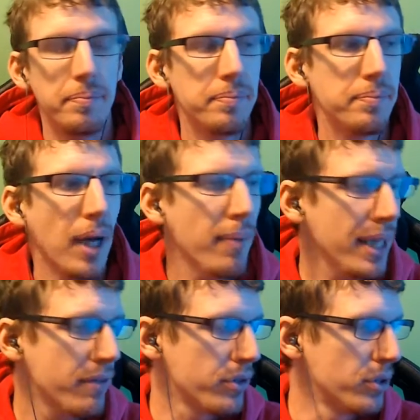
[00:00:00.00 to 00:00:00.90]
I might
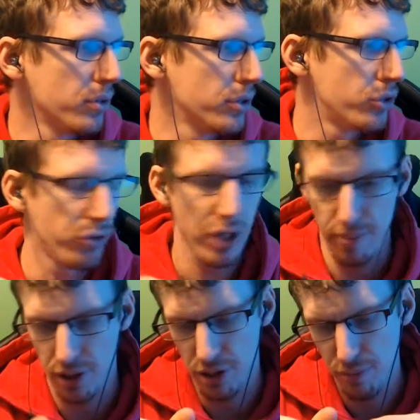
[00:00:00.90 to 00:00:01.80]
even do a stream.
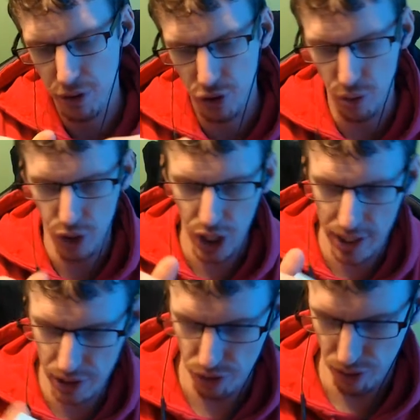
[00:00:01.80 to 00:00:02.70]
Actually, I might just do a
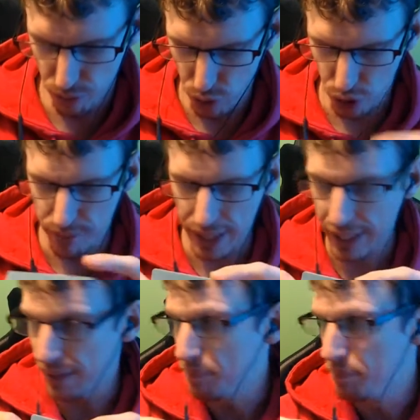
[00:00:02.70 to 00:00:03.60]
chatting stream and talk about Endgame